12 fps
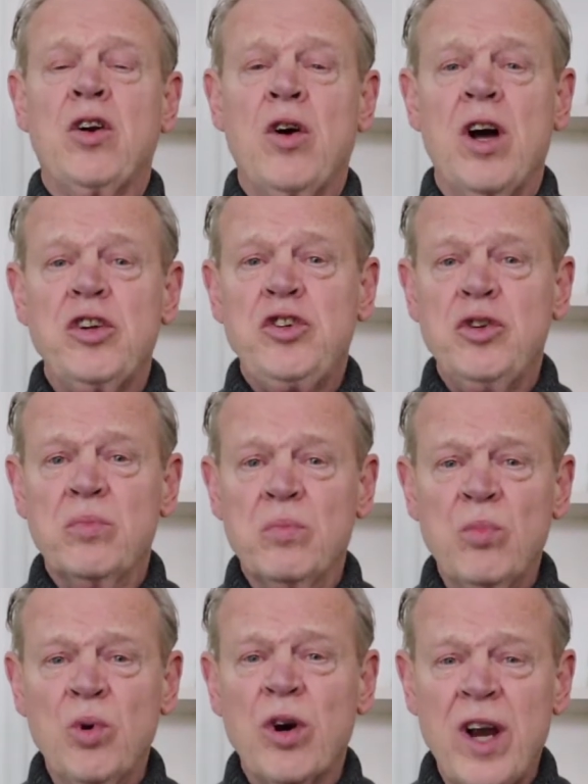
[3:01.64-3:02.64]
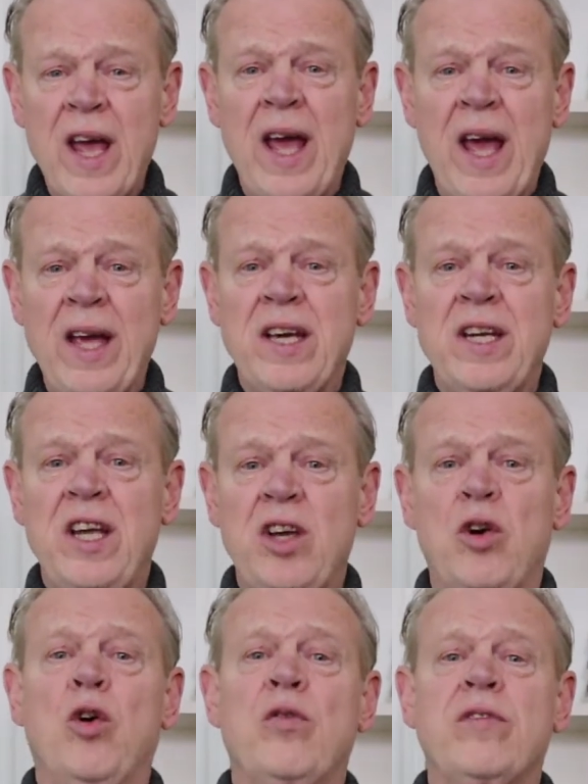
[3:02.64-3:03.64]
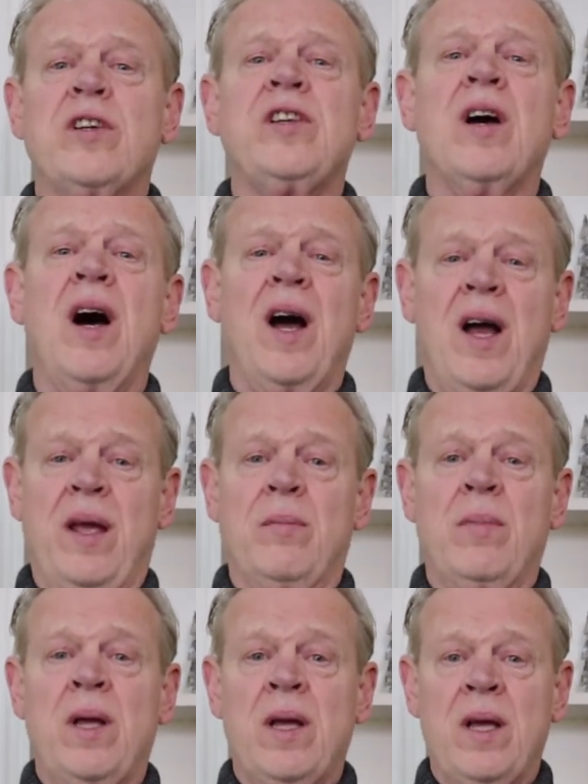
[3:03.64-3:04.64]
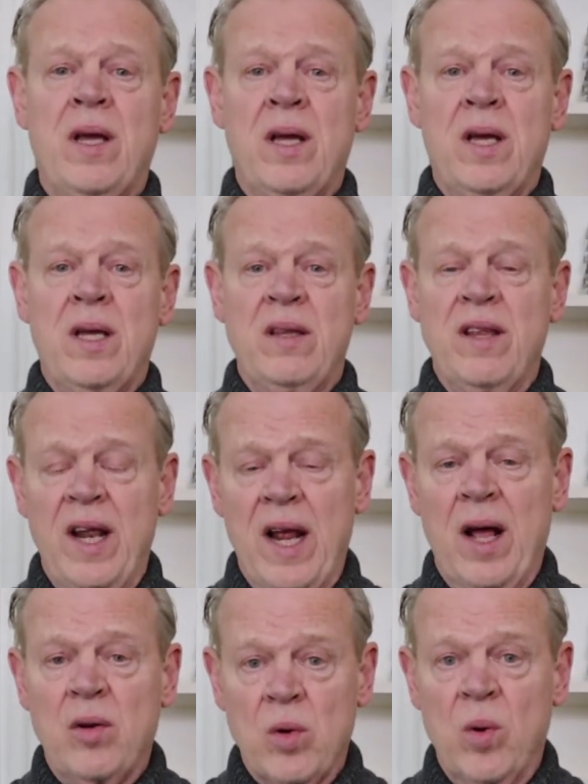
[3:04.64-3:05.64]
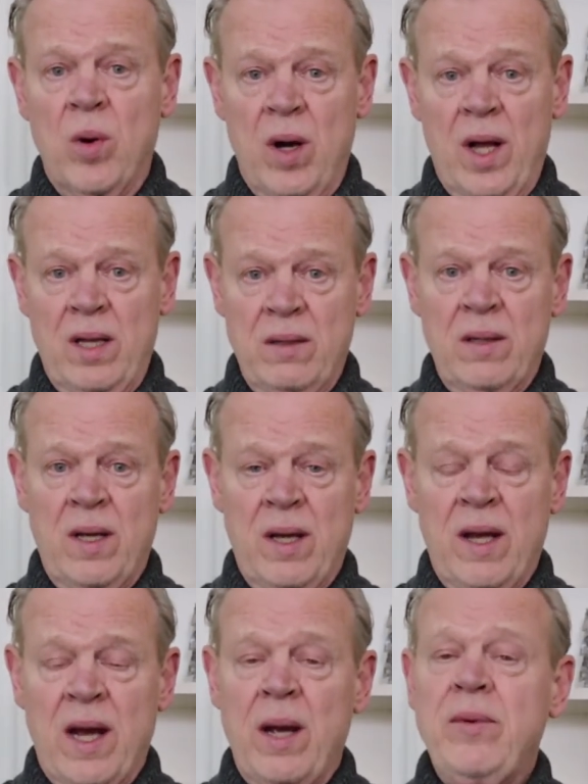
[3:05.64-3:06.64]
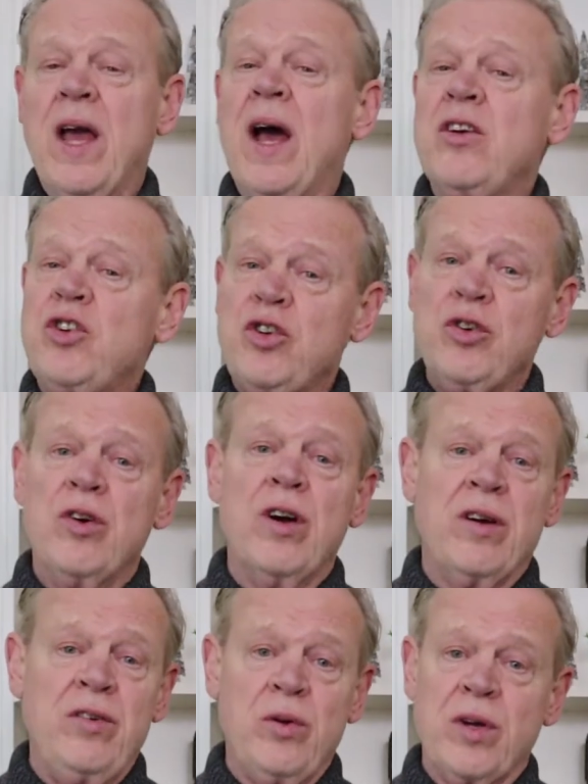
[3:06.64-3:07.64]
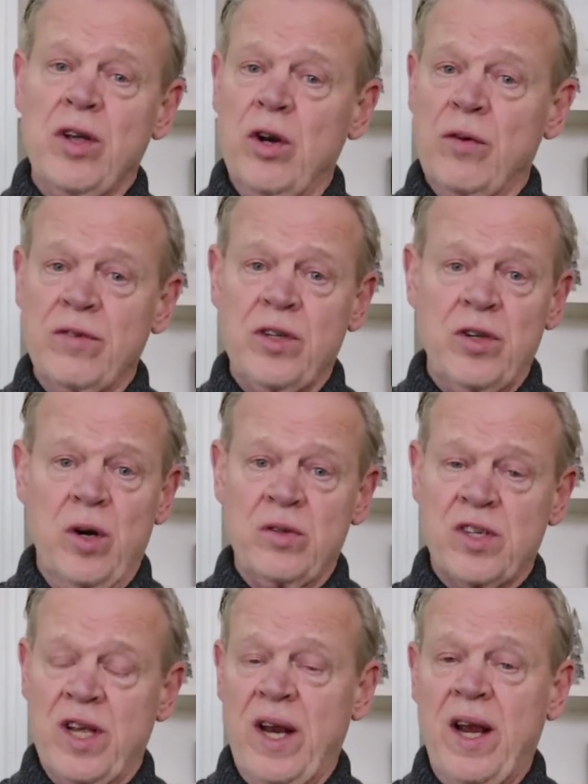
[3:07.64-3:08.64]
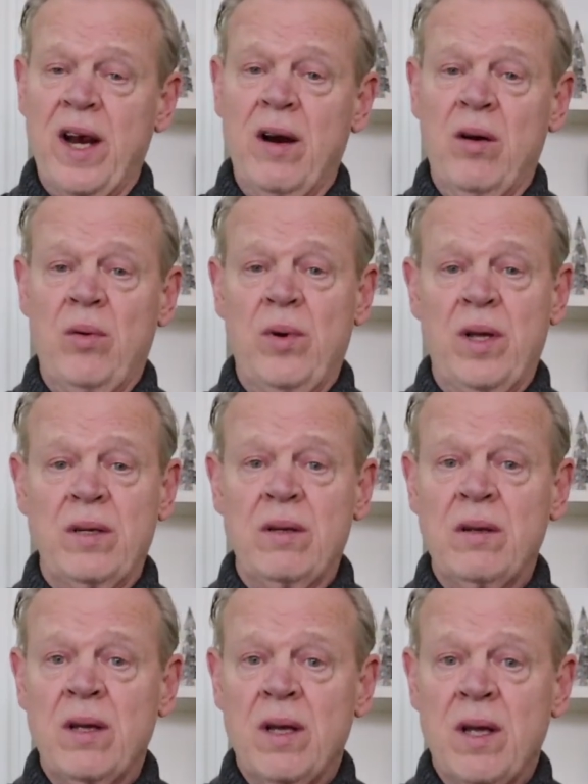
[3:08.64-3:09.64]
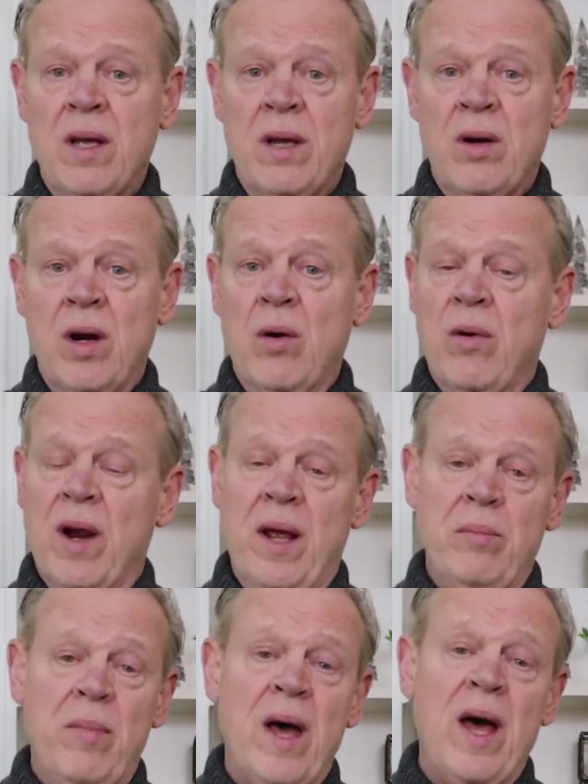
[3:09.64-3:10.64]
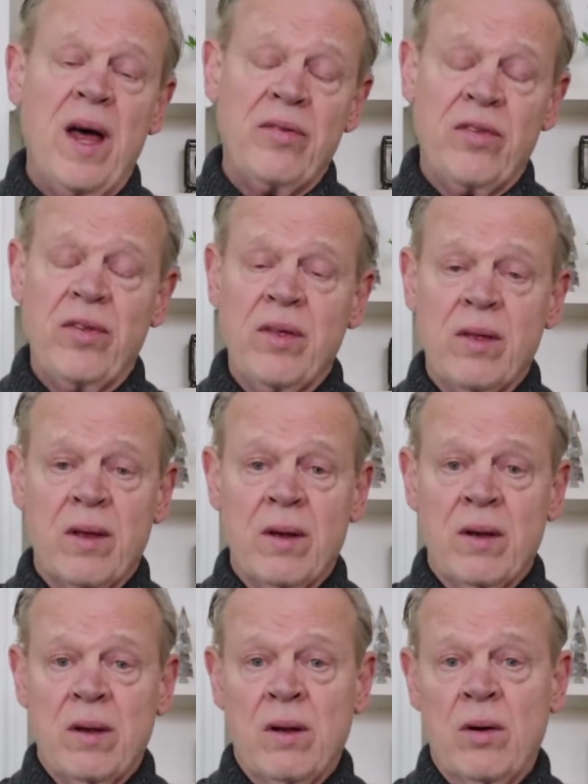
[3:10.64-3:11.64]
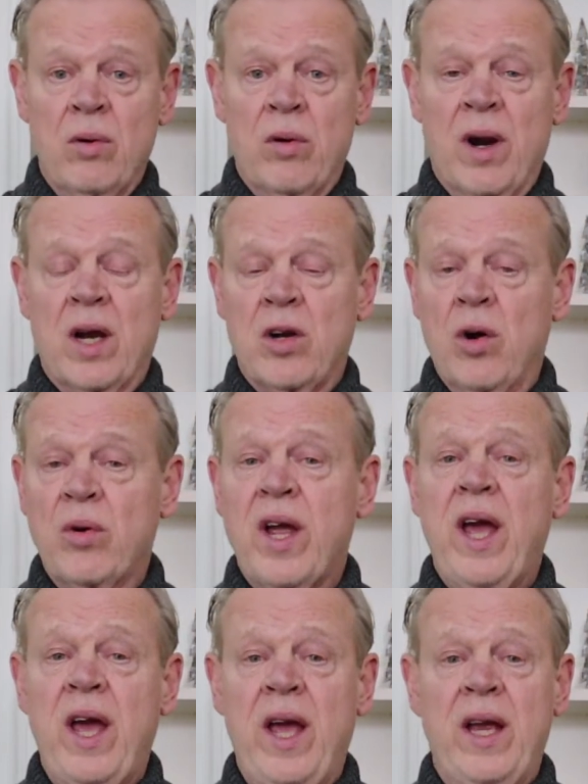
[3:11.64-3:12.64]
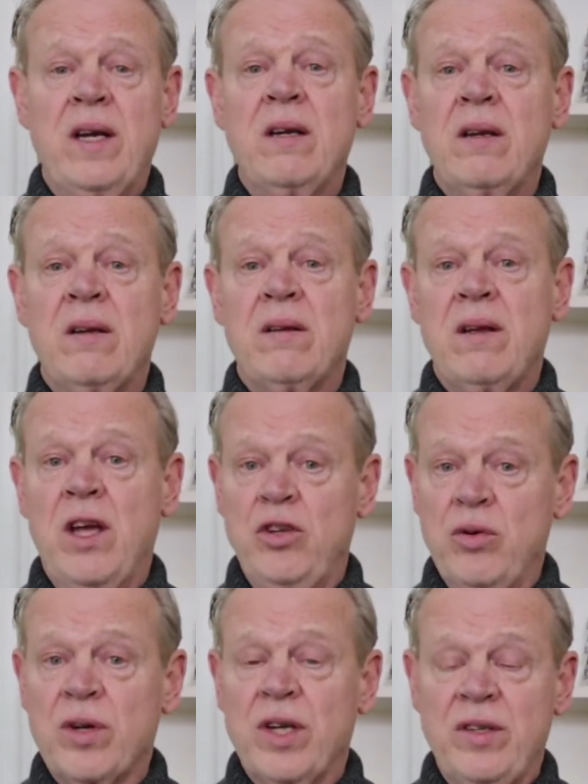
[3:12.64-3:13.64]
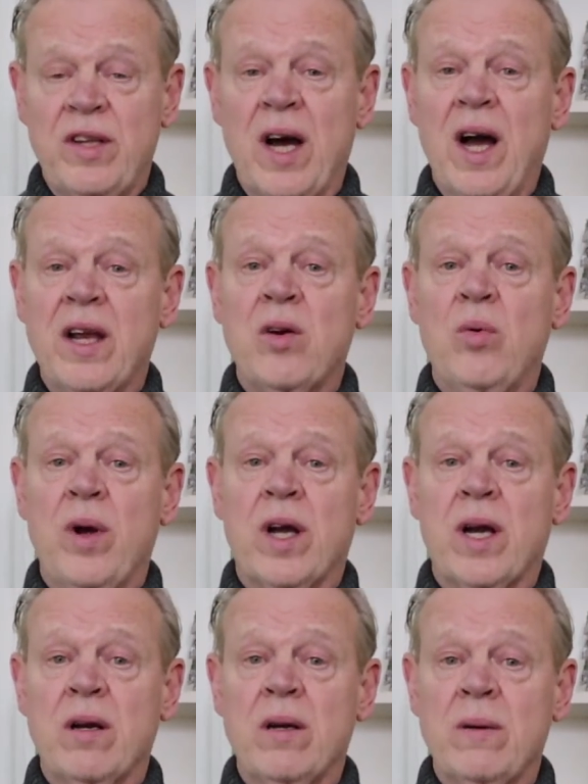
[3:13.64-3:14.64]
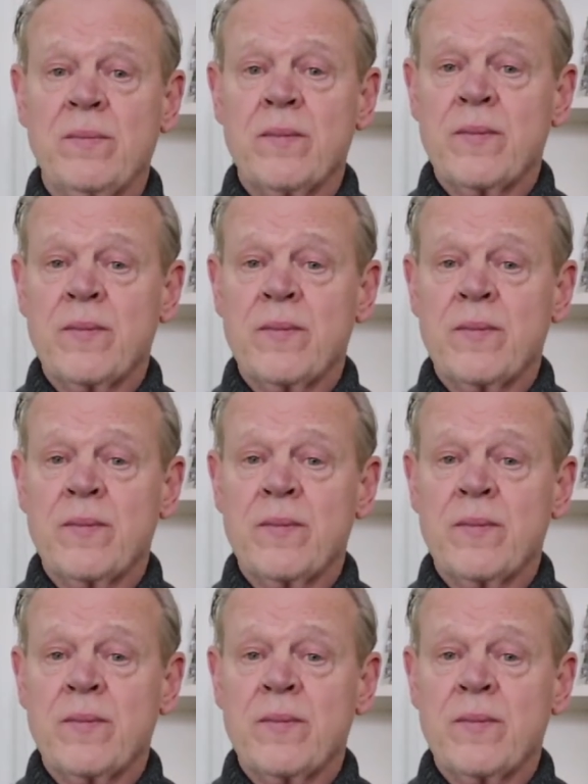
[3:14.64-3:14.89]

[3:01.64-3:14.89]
cause you more agony over time than alcohol. I mean, yeah, sure, you can overdose on heroin or on meth or on cocaine and you can die quicker.